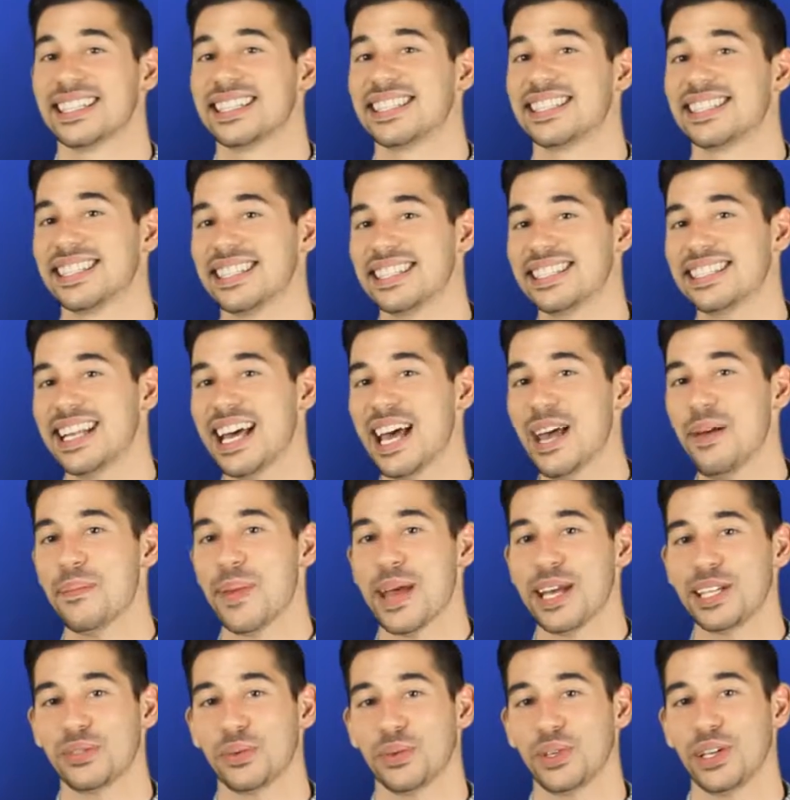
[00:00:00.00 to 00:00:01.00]
Sunday,
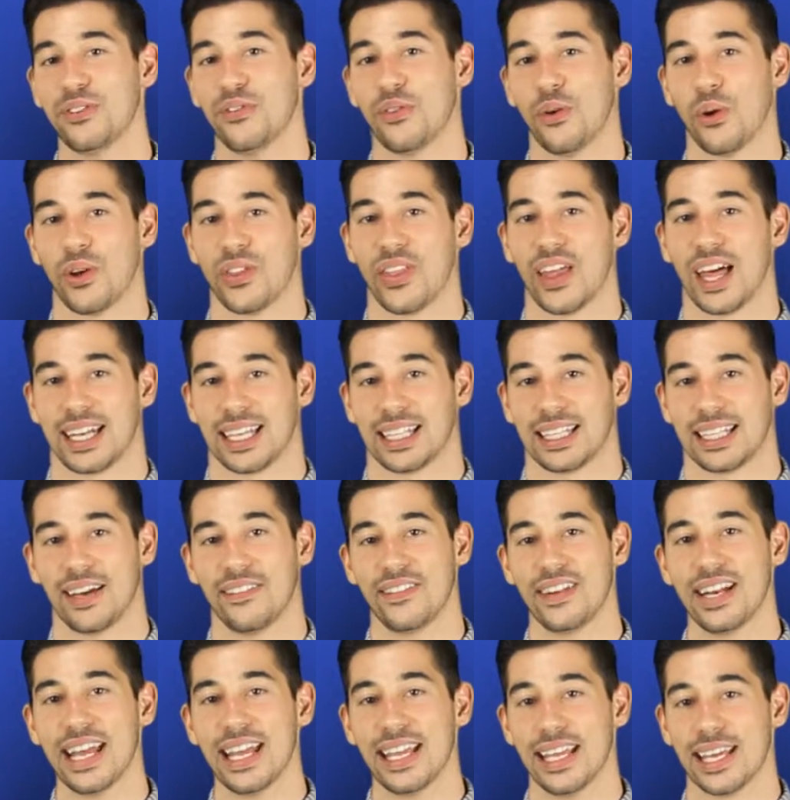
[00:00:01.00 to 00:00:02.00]
May 24th at
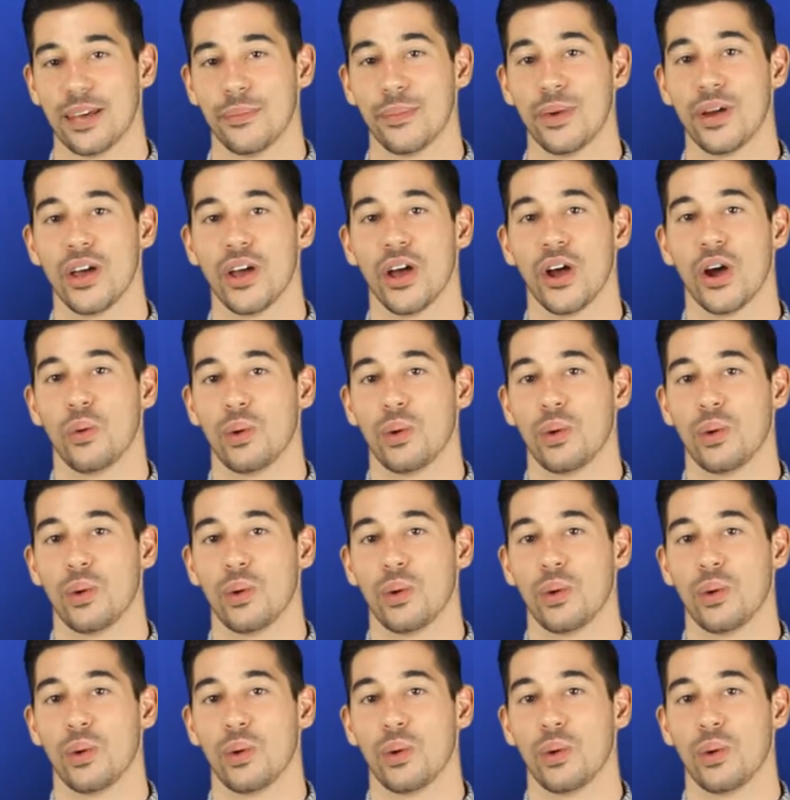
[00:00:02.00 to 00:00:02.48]
11 a.m.,